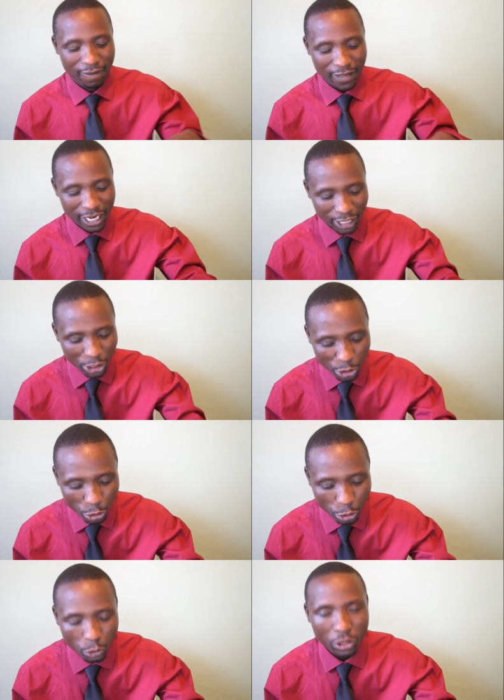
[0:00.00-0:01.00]
It is
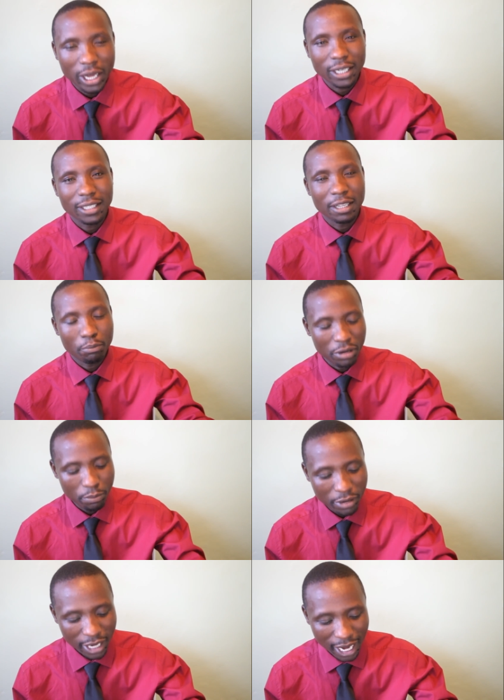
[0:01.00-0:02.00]
true that the
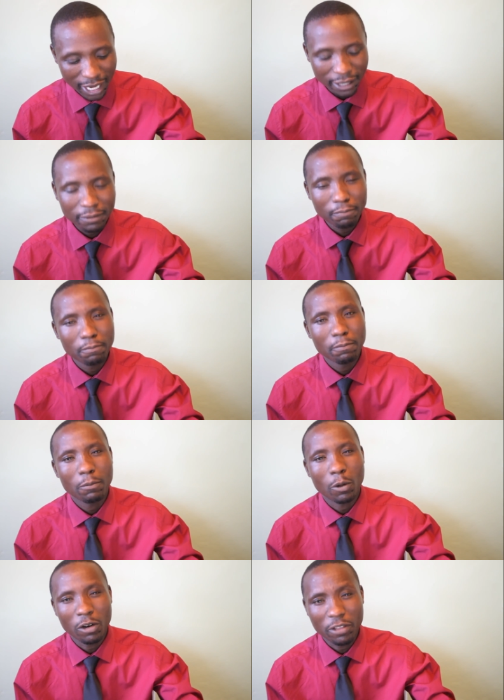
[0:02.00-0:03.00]
BBI,
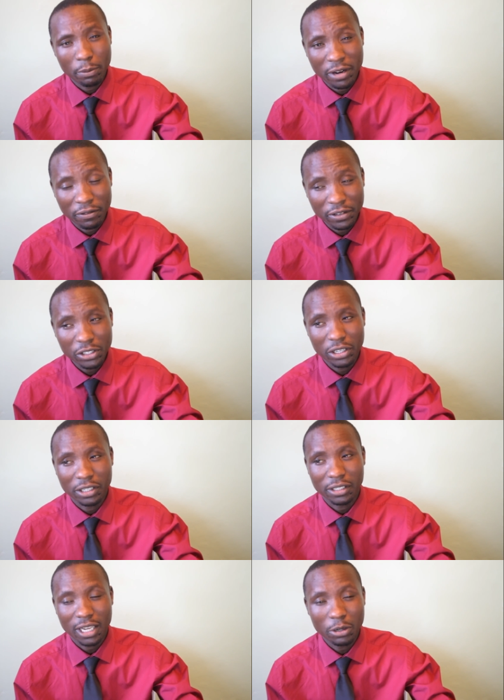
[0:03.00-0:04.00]
one of the
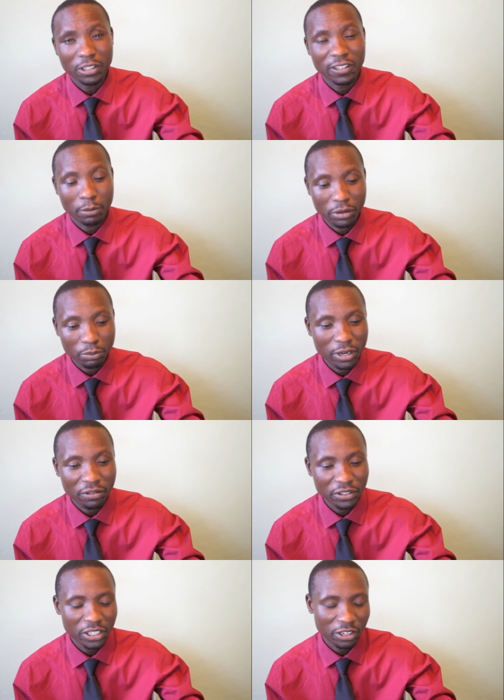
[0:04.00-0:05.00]
beneficiaries, countries that and
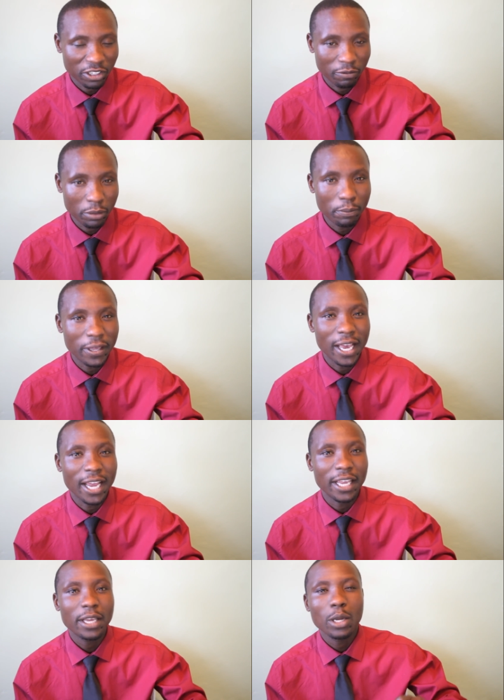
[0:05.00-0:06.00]
beneficiaries of
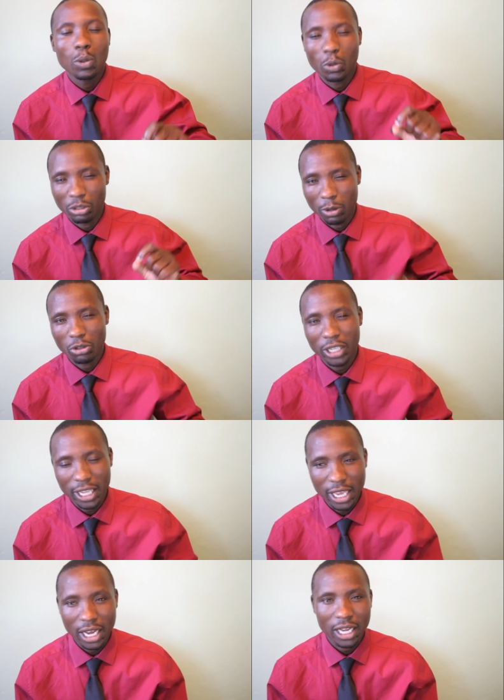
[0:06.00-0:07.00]
BBI was Mount
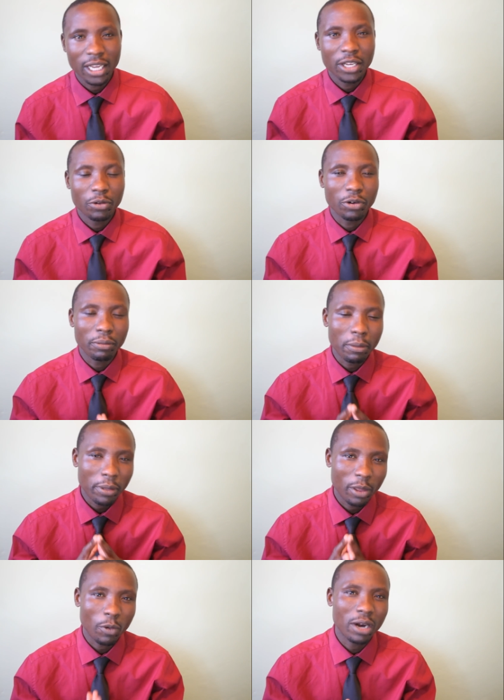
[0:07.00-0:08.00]
Kenya. You remember
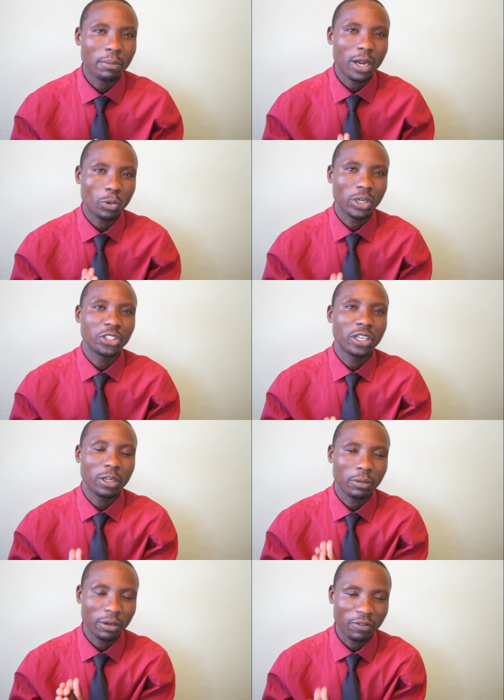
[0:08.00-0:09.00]
the one man, one shilling,
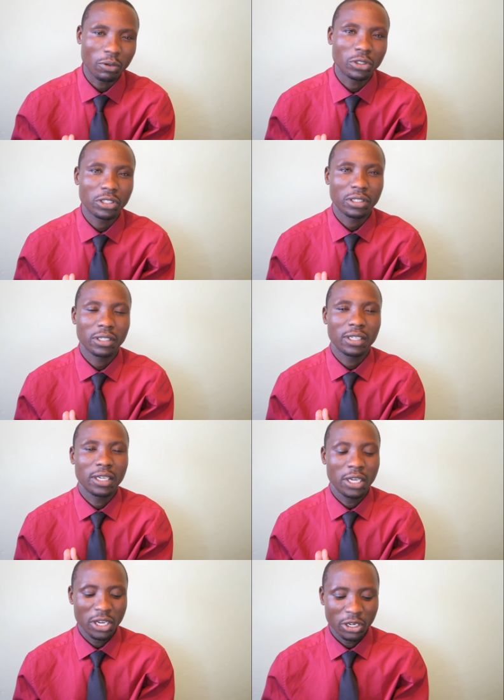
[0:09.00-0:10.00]
one vote.
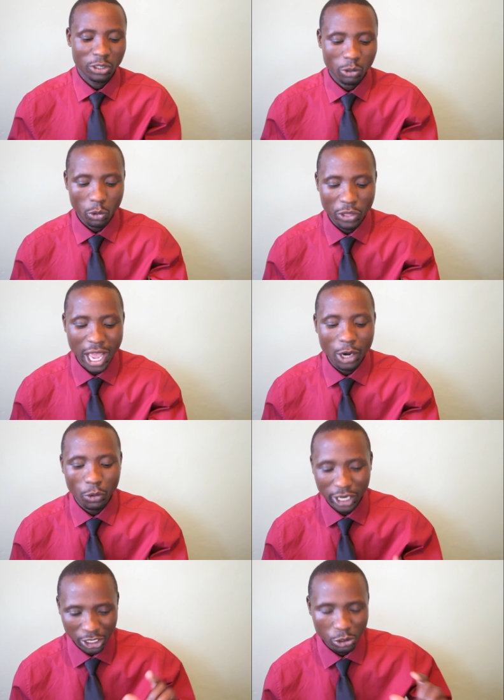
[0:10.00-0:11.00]
So the
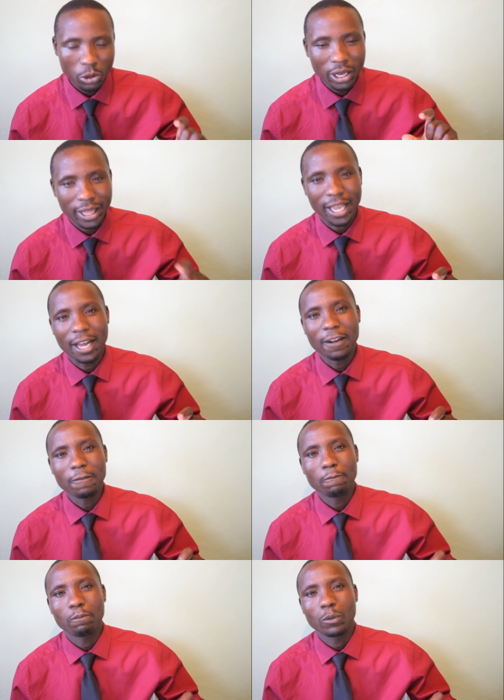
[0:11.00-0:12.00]
allocation there
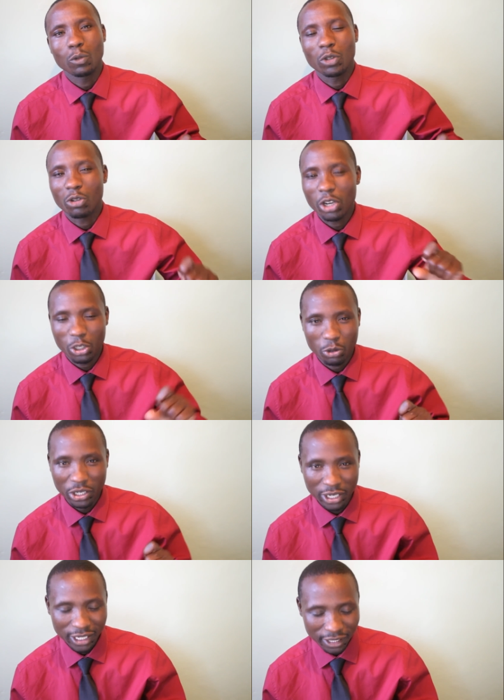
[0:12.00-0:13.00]
was going to
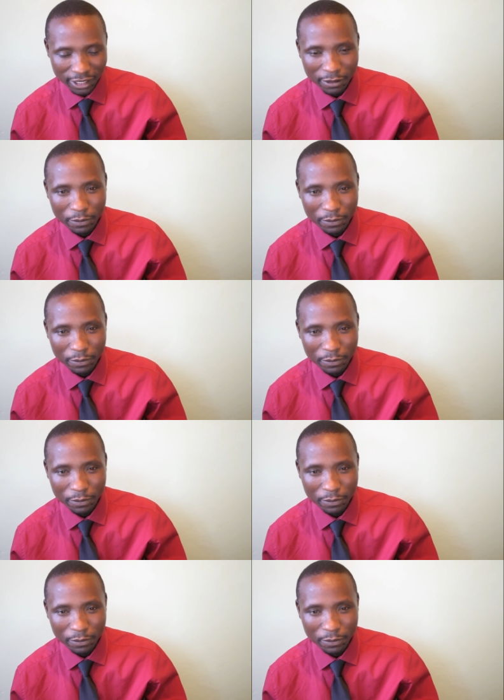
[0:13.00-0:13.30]
increase.